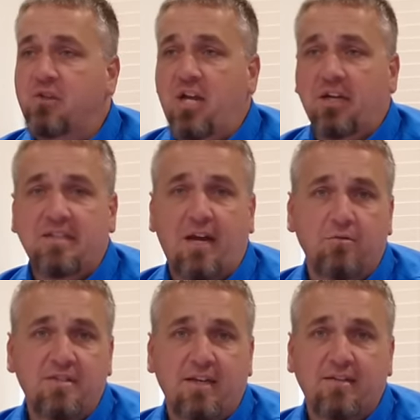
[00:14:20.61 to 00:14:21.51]
Check us out
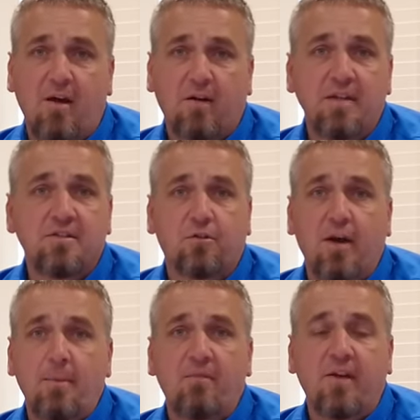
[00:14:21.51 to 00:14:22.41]
on TikTok,
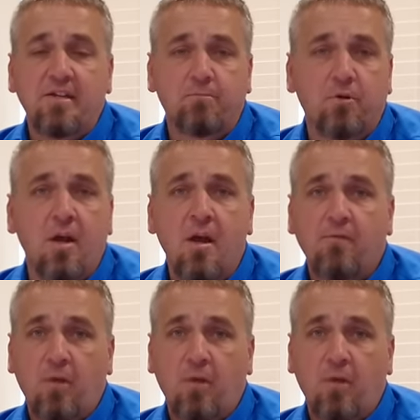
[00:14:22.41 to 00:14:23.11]
Instagram, and Facebook.